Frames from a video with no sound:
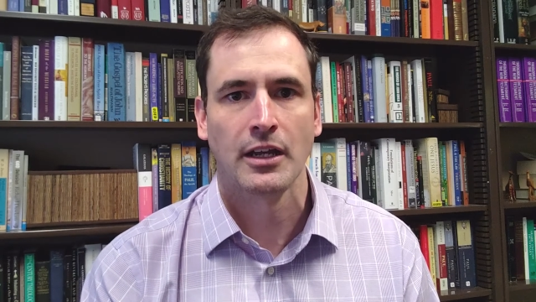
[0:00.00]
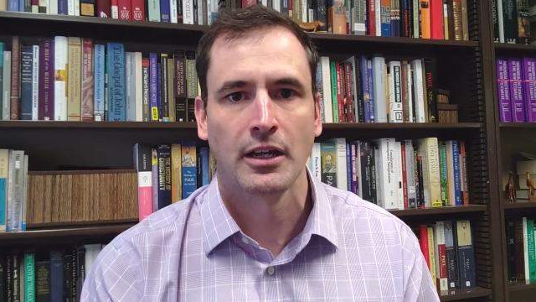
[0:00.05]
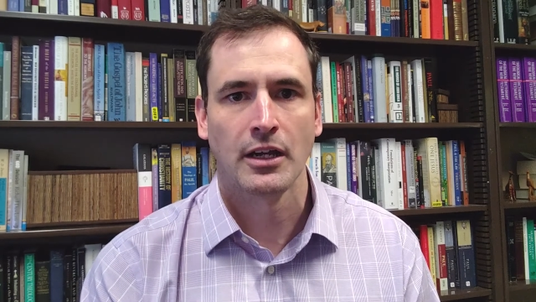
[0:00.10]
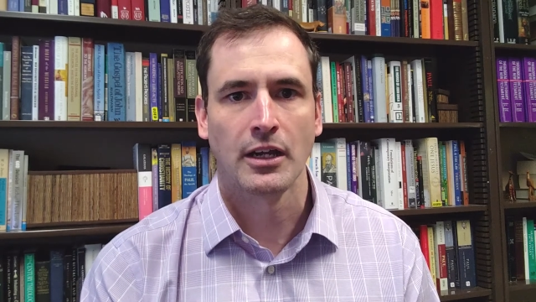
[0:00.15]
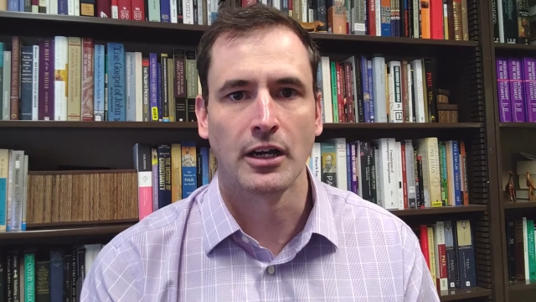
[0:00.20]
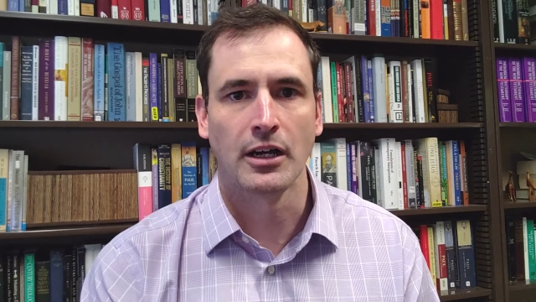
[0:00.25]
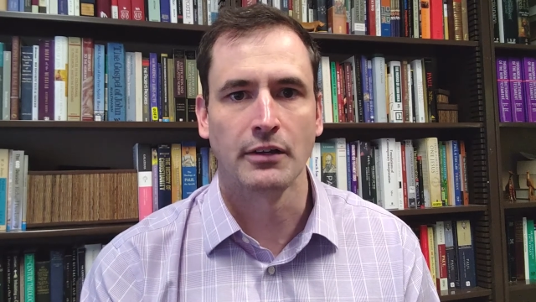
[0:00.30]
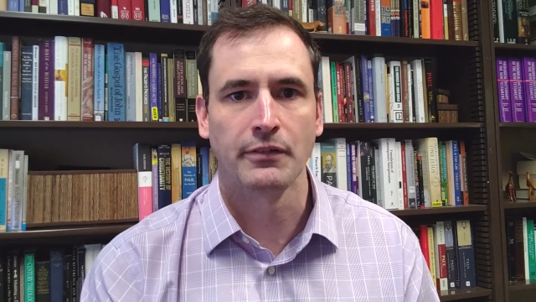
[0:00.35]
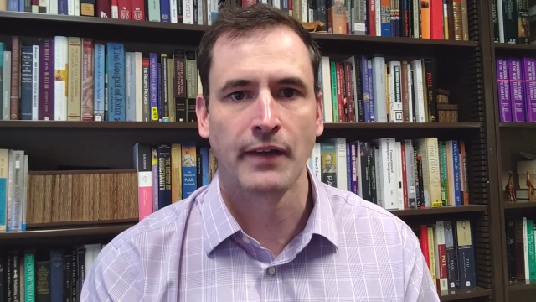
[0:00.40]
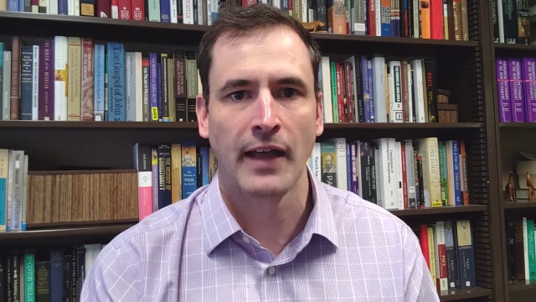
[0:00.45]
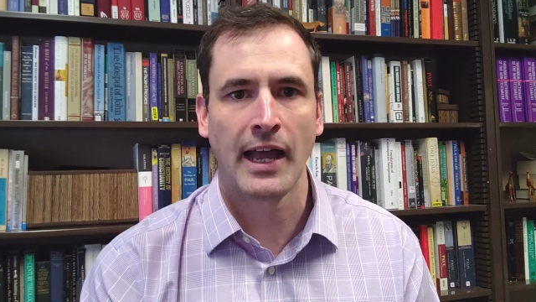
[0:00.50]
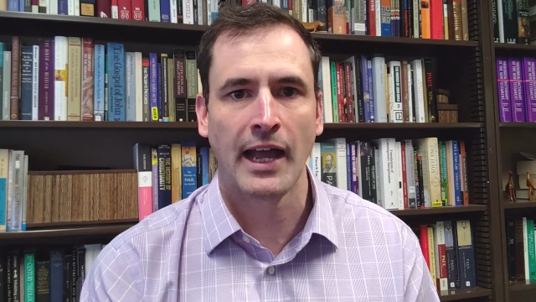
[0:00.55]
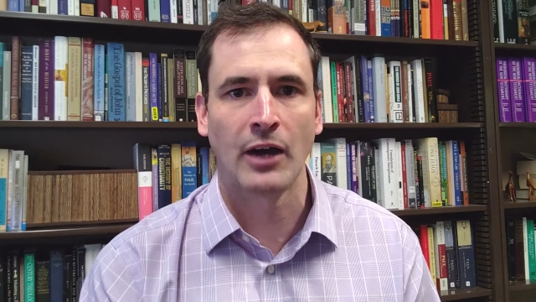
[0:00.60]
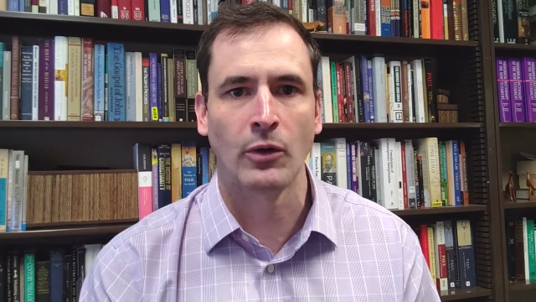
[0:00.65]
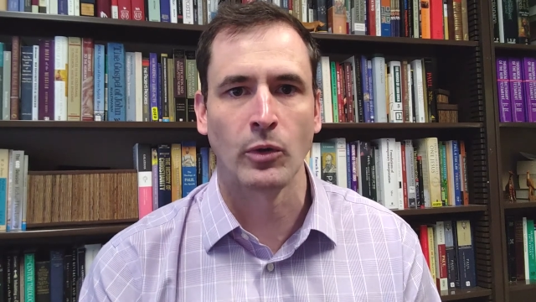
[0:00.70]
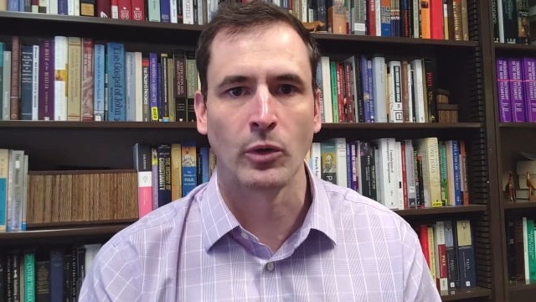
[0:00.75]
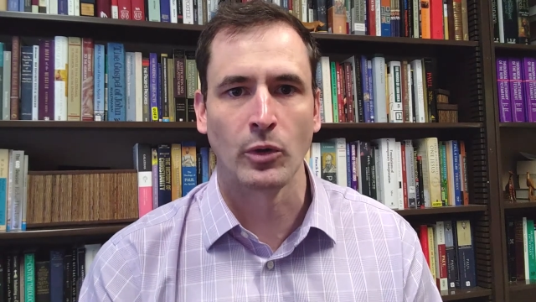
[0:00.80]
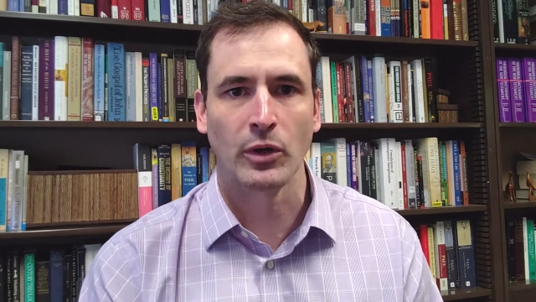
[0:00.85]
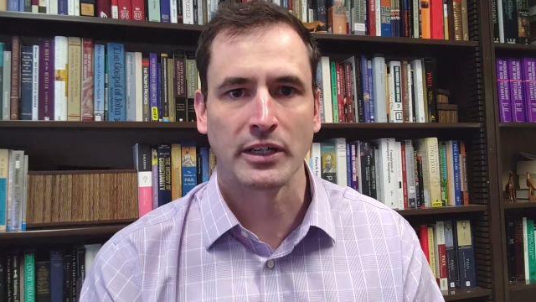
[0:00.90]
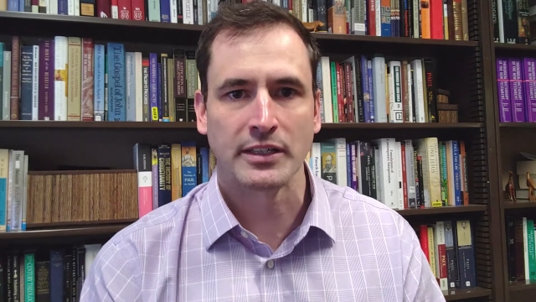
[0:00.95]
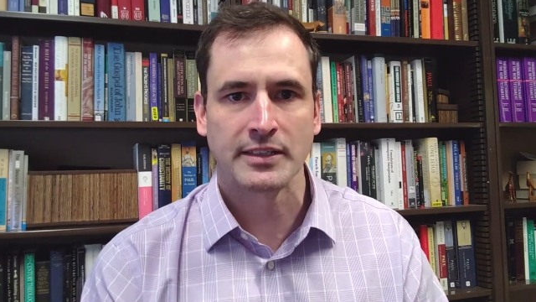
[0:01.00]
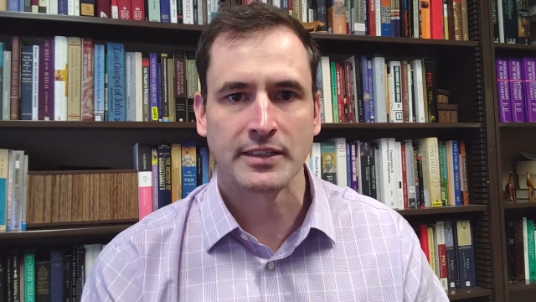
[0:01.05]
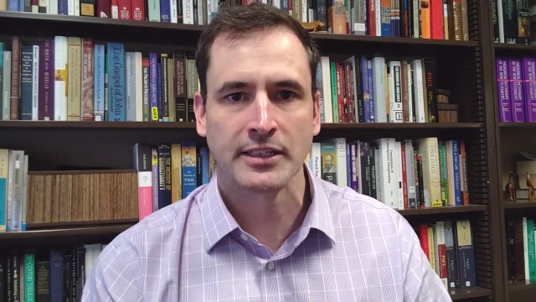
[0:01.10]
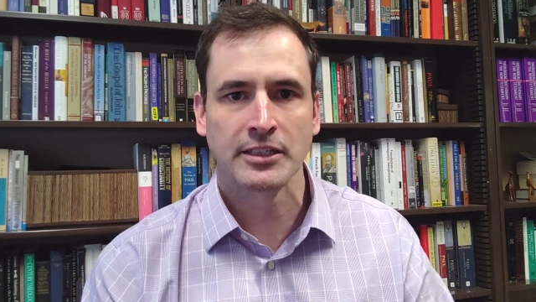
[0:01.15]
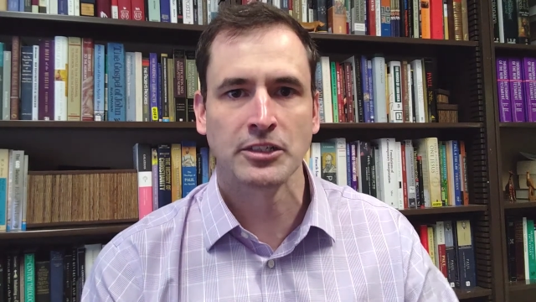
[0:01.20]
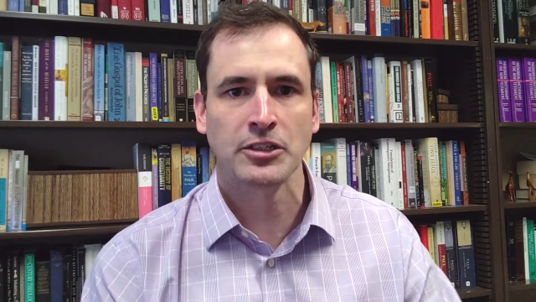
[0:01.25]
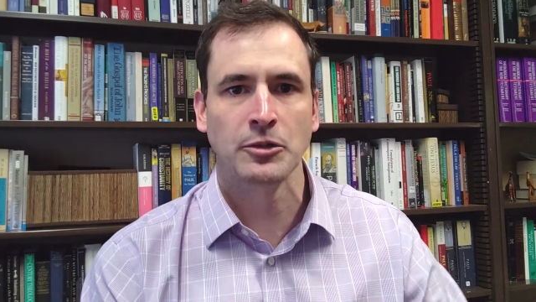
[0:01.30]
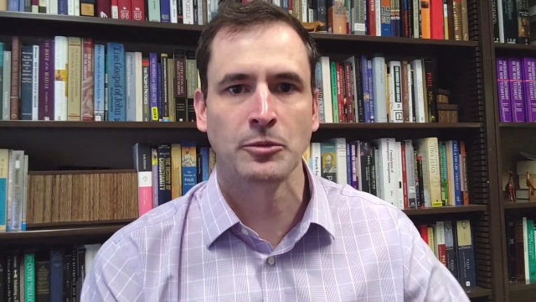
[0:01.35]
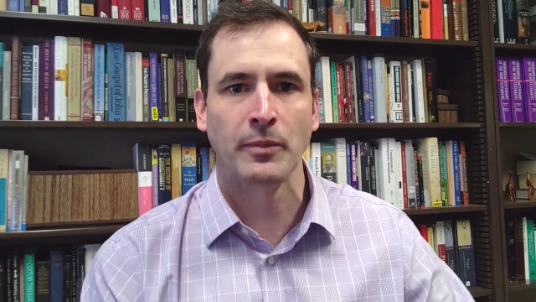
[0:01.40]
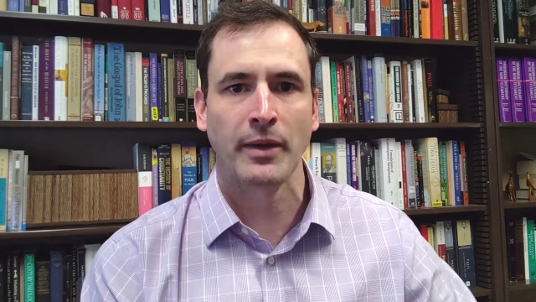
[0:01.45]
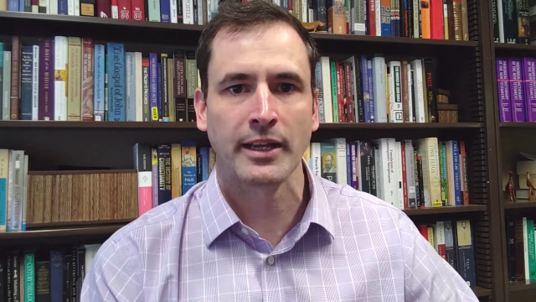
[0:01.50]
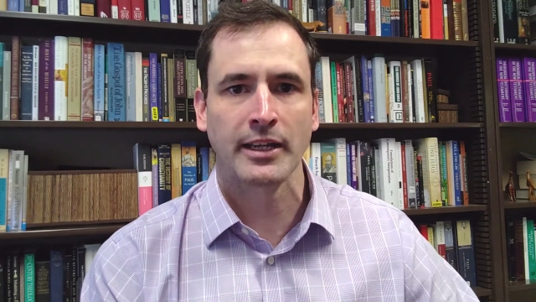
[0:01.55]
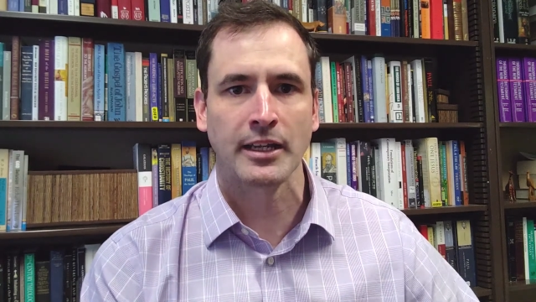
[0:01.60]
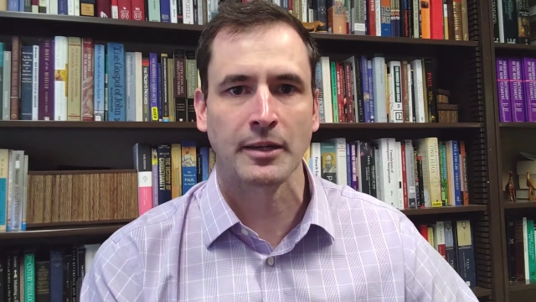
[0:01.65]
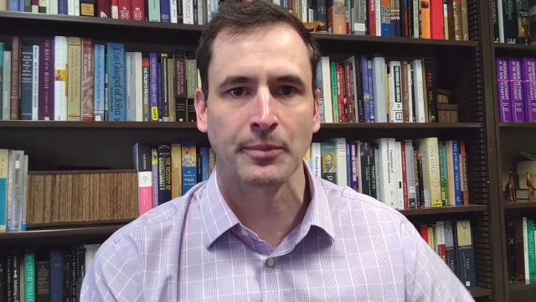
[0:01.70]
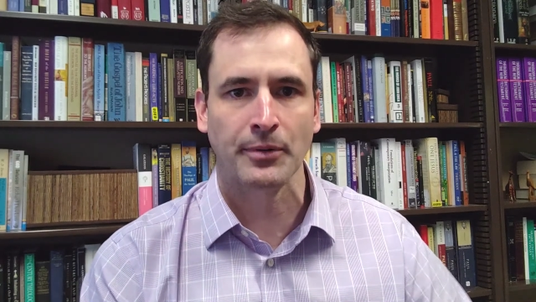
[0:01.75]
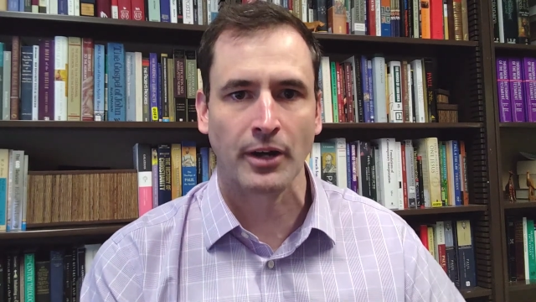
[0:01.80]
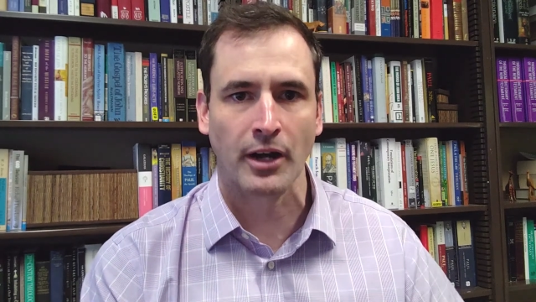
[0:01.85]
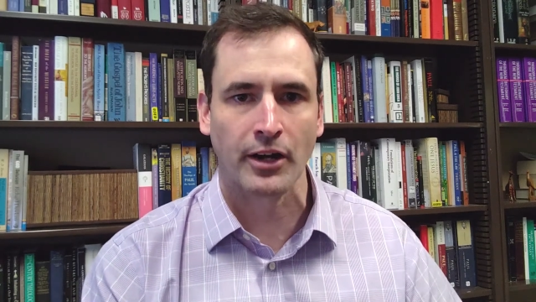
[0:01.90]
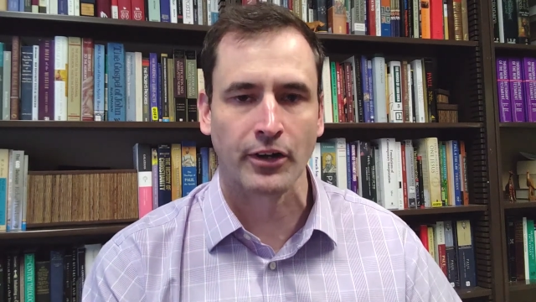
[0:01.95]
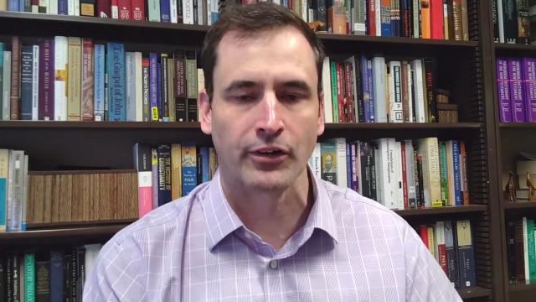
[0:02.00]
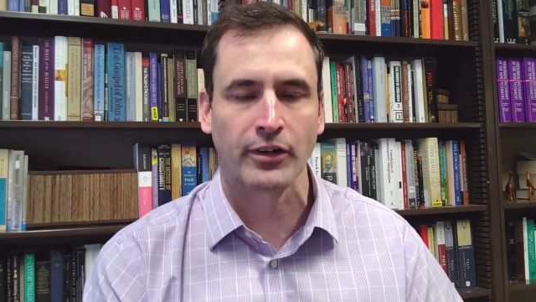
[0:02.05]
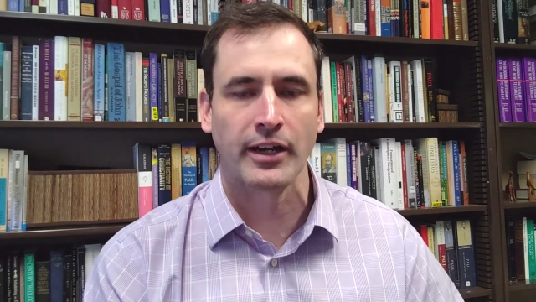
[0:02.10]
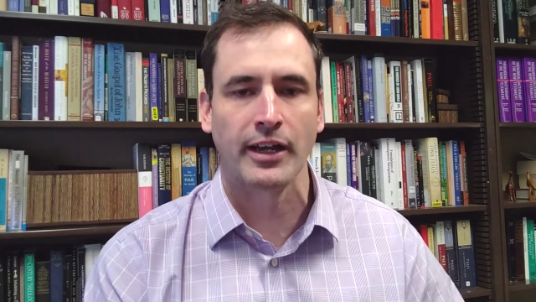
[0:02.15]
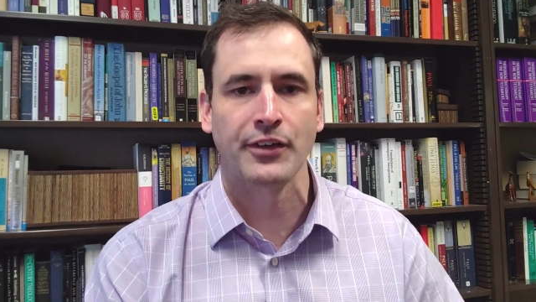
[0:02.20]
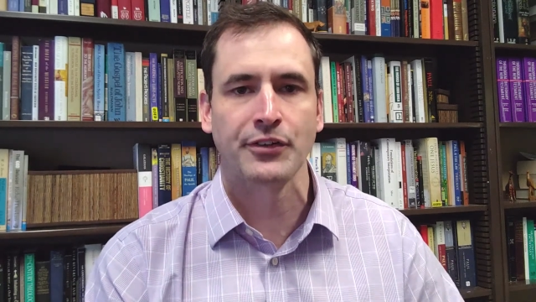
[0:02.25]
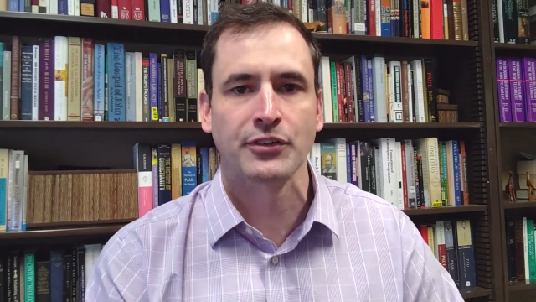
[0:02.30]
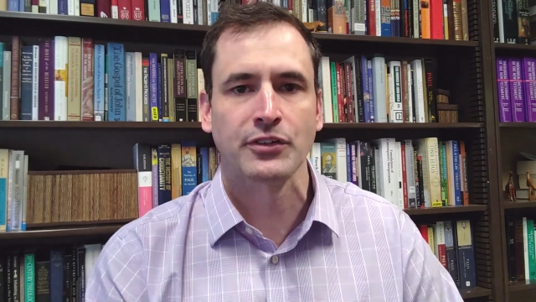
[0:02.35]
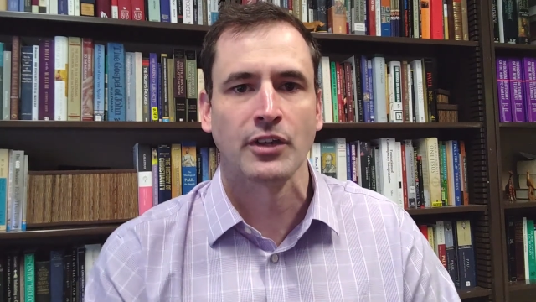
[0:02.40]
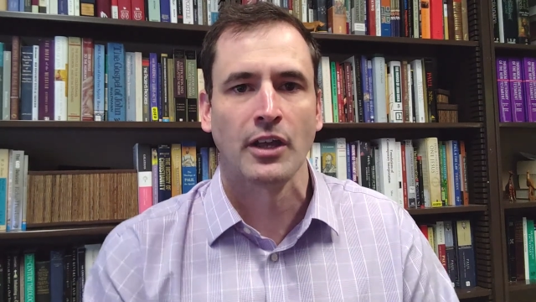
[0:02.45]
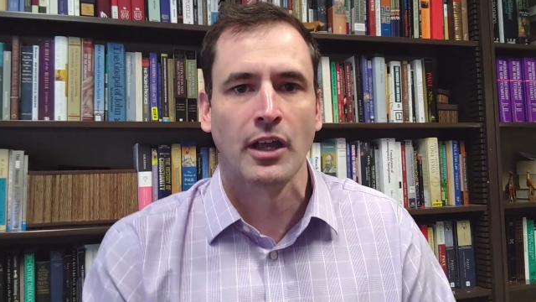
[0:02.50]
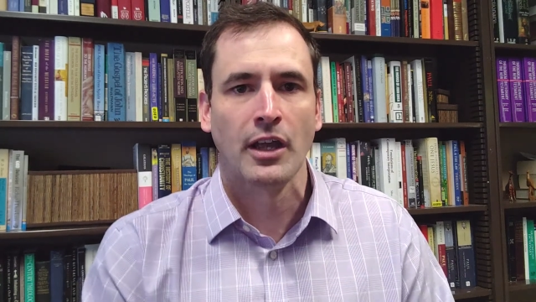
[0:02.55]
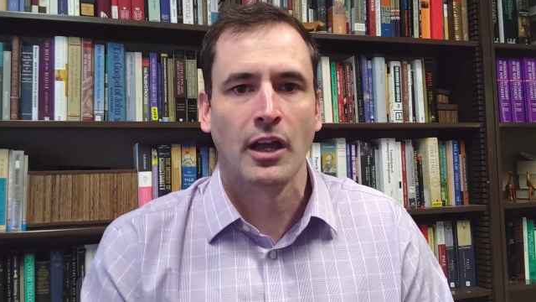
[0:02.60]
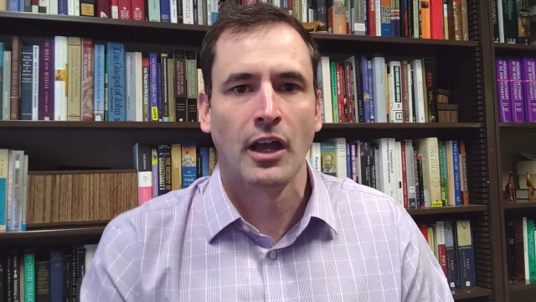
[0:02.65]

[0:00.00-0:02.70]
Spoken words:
of how we will continue making progress,